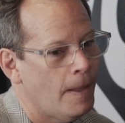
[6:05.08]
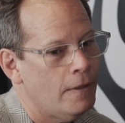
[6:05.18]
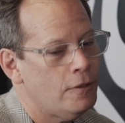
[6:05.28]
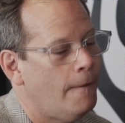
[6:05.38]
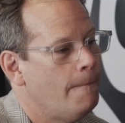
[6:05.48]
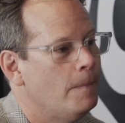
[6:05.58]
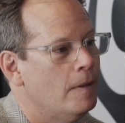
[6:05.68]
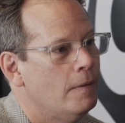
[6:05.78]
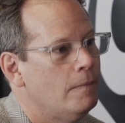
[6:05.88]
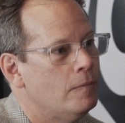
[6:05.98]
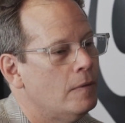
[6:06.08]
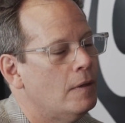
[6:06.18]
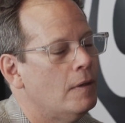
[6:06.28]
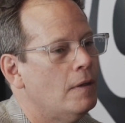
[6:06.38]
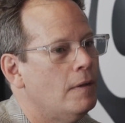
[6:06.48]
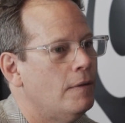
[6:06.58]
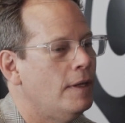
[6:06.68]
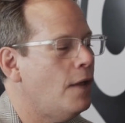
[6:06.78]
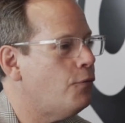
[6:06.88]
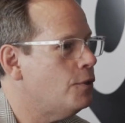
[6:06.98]
So
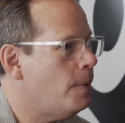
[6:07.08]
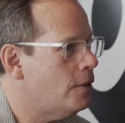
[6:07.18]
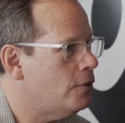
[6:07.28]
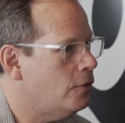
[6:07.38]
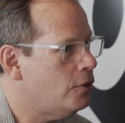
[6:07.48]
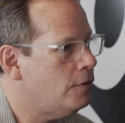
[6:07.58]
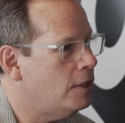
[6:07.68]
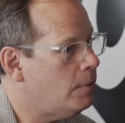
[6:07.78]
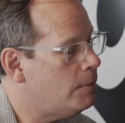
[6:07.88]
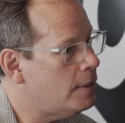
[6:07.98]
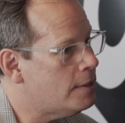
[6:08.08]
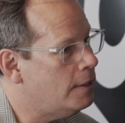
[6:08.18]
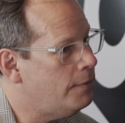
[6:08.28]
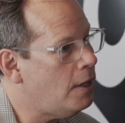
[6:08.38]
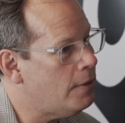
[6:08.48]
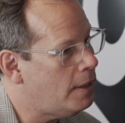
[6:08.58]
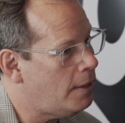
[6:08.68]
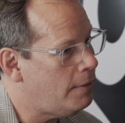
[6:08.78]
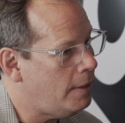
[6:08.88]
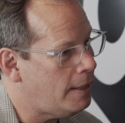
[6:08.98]
the average person on the street probably doesn't even know
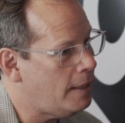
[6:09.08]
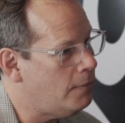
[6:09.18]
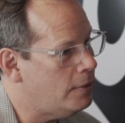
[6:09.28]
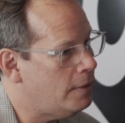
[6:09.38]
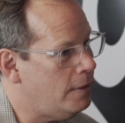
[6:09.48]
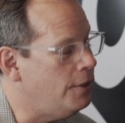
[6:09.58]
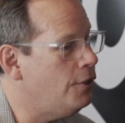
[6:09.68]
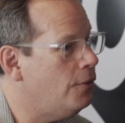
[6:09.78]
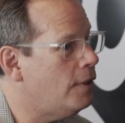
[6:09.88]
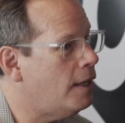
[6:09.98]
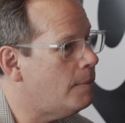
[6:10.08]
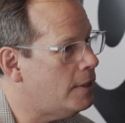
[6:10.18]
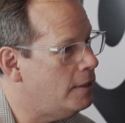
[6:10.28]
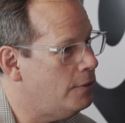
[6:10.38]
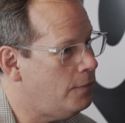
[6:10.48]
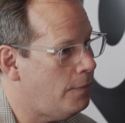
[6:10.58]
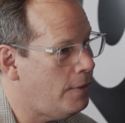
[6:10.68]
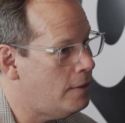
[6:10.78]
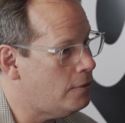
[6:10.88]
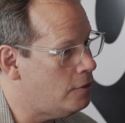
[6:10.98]
that they're covered in the UK up to
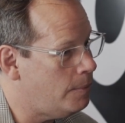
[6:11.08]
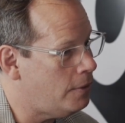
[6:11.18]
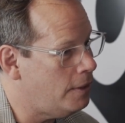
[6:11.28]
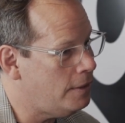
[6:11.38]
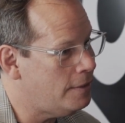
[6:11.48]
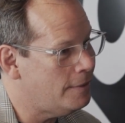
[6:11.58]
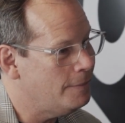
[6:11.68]
85,000, to be honest.